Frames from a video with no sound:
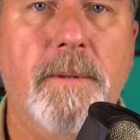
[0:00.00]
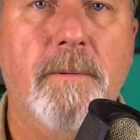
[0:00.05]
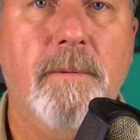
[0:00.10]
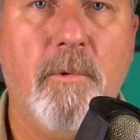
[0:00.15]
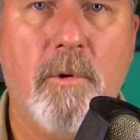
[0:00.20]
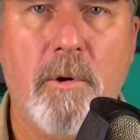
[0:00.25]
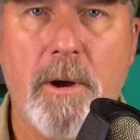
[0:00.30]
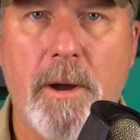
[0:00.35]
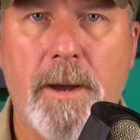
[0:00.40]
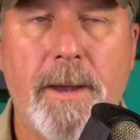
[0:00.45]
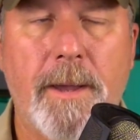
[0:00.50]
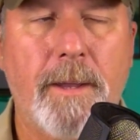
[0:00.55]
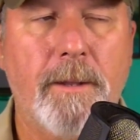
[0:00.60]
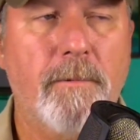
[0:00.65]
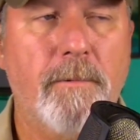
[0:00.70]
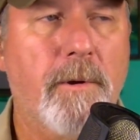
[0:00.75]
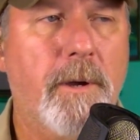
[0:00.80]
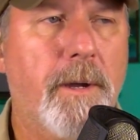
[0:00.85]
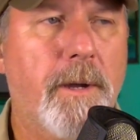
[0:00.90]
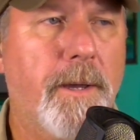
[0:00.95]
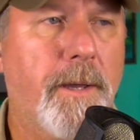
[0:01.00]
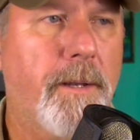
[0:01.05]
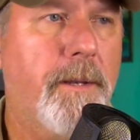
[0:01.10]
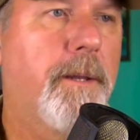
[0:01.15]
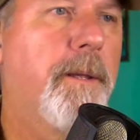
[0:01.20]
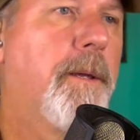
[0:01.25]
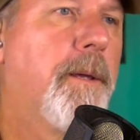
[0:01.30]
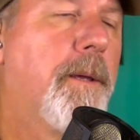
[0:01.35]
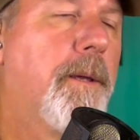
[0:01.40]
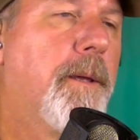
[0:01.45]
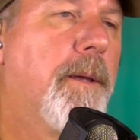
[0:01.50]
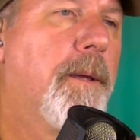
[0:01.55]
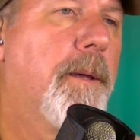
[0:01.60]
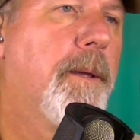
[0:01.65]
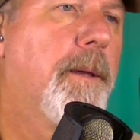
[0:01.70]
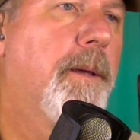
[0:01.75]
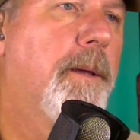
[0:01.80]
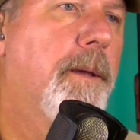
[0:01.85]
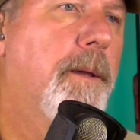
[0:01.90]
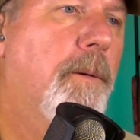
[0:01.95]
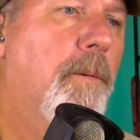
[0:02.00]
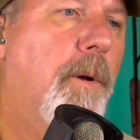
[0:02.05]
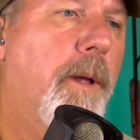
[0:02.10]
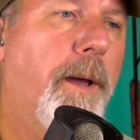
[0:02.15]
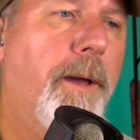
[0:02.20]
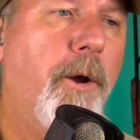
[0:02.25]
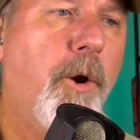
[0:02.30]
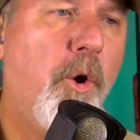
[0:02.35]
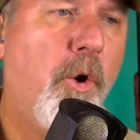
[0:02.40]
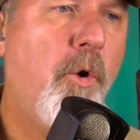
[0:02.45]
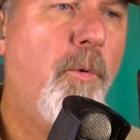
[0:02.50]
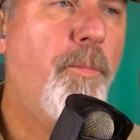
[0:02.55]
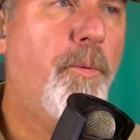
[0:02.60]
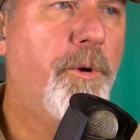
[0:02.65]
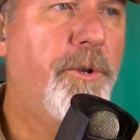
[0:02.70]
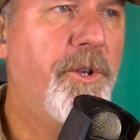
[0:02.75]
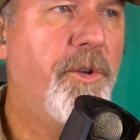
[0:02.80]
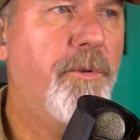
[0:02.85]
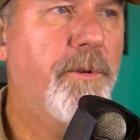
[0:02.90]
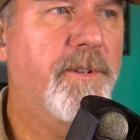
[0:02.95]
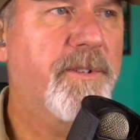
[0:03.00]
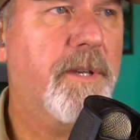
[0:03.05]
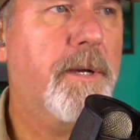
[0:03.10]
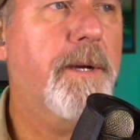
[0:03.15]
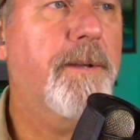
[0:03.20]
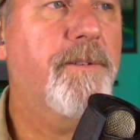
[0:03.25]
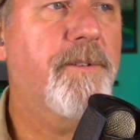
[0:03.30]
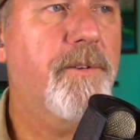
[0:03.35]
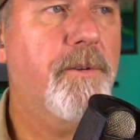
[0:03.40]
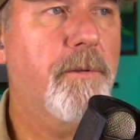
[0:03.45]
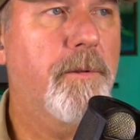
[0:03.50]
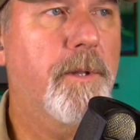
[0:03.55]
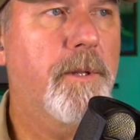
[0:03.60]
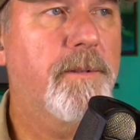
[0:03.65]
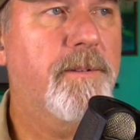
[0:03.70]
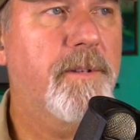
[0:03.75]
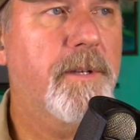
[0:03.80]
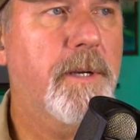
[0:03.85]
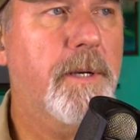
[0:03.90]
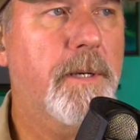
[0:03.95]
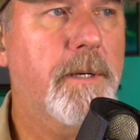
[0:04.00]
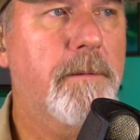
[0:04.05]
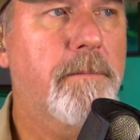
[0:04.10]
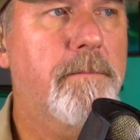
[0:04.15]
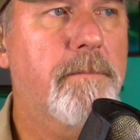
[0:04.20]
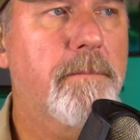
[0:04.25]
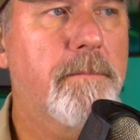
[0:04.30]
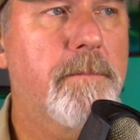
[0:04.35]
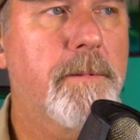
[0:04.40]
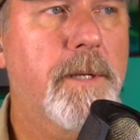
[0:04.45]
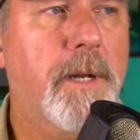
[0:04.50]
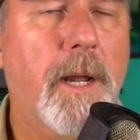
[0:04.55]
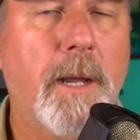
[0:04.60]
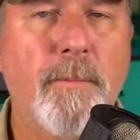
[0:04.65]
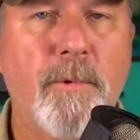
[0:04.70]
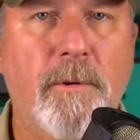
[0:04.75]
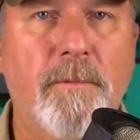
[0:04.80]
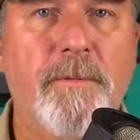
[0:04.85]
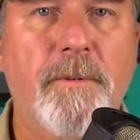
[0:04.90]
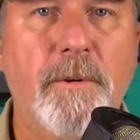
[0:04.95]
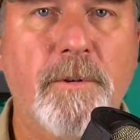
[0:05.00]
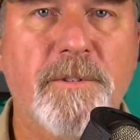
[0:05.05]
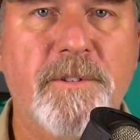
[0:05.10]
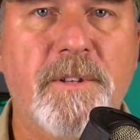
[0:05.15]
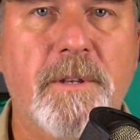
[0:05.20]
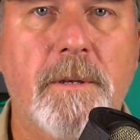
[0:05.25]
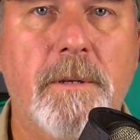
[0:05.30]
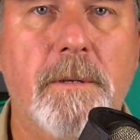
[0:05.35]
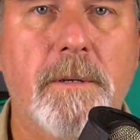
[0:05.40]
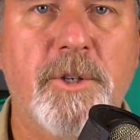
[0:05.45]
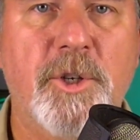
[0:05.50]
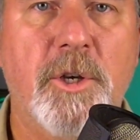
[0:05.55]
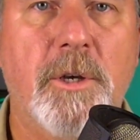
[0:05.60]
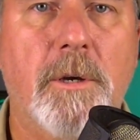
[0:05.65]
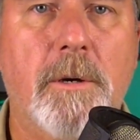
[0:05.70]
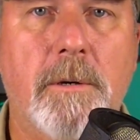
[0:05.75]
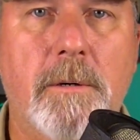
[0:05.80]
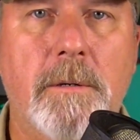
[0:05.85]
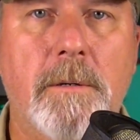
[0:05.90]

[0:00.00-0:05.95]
right, right. Well, I hope when you decide to that I'm your first show.